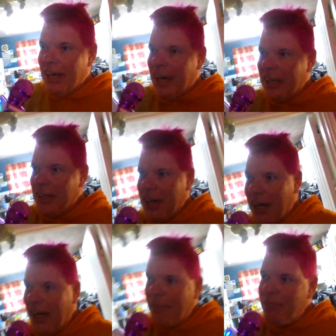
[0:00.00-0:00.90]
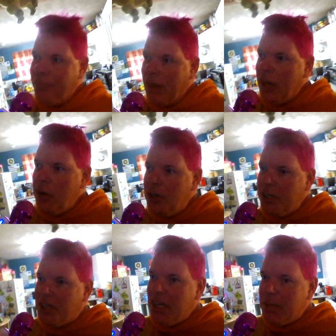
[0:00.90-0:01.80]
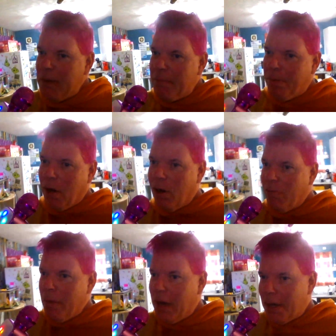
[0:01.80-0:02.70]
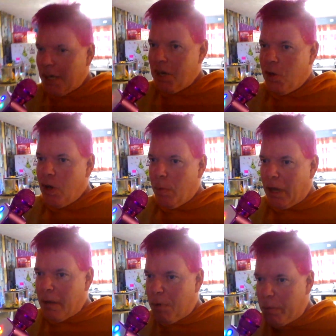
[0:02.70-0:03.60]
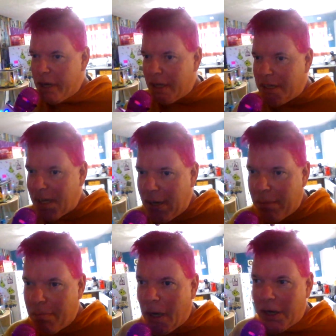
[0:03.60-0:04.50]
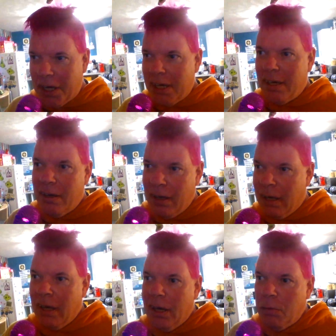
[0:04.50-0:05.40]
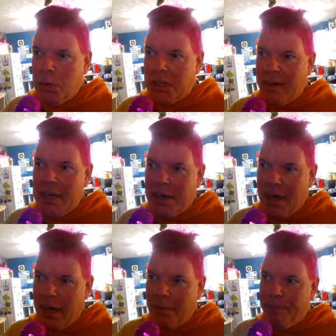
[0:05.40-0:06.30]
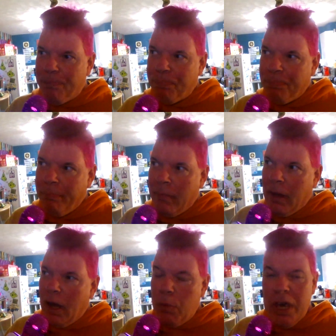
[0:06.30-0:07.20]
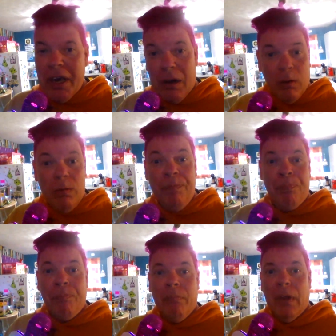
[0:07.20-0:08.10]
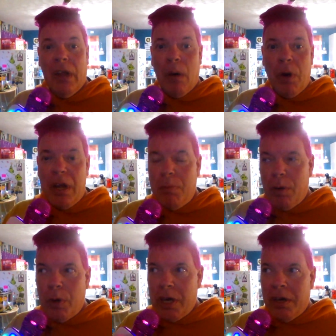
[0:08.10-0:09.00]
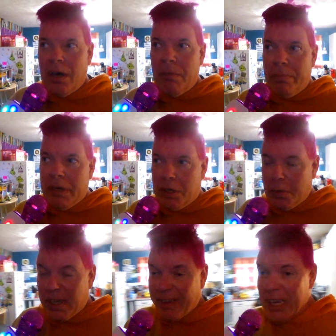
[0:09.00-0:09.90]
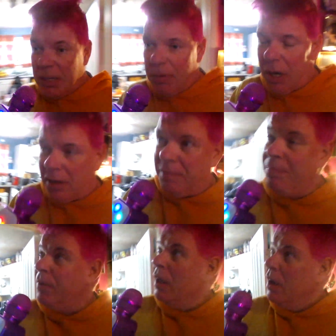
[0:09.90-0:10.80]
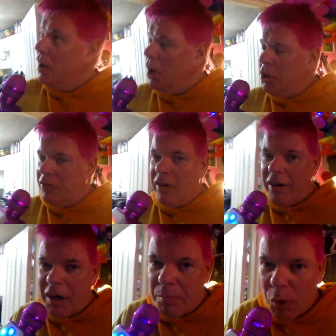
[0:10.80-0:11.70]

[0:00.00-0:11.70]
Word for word: And um, he used to say to me, Paul, Maggie, who I went a bit with at the time, Maggie was like um, a wee girl that I went bit with, but she was a lesbian, and she looked like a